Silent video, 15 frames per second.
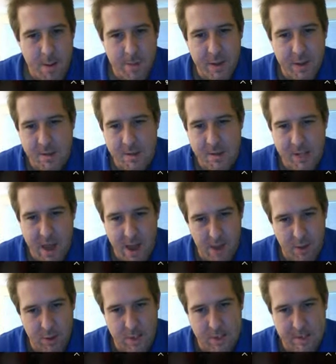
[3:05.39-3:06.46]
Because it's
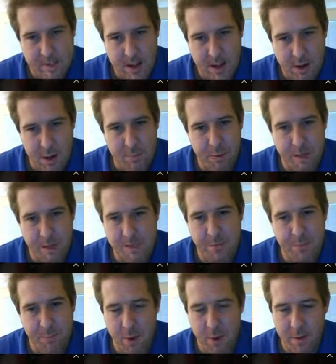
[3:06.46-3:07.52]
L in the center plus the
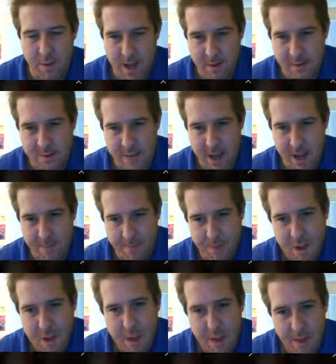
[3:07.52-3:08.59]
4 on the outside.
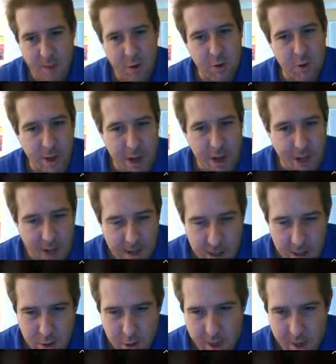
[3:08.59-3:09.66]
In the
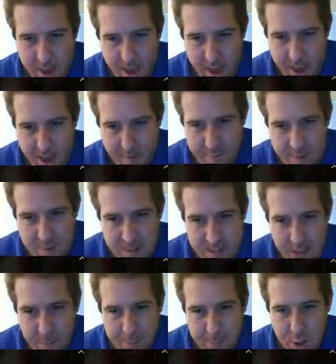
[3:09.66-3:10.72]
green, you're going to have
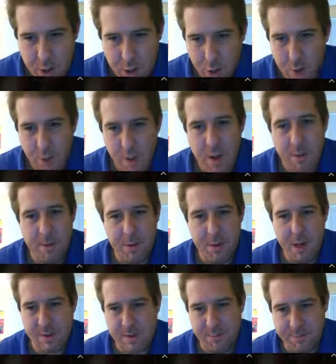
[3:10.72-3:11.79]
W
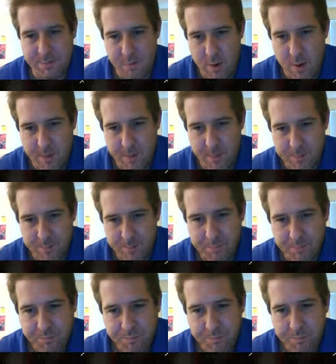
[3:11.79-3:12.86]
plus 4.
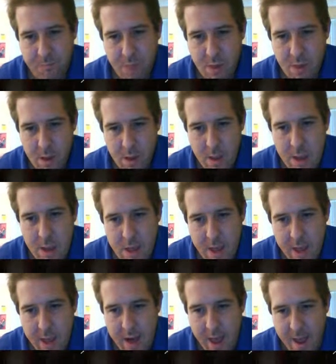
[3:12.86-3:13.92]

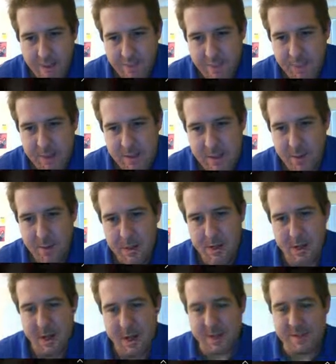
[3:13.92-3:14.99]
And everything's going to be
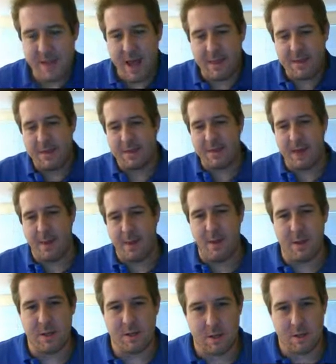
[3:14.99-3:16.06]
done exactly the same
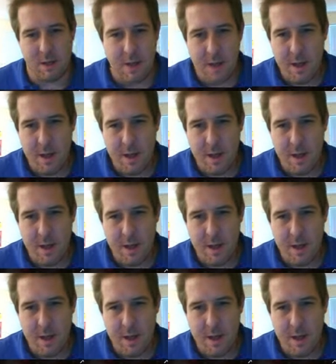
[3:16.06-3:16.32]
in this.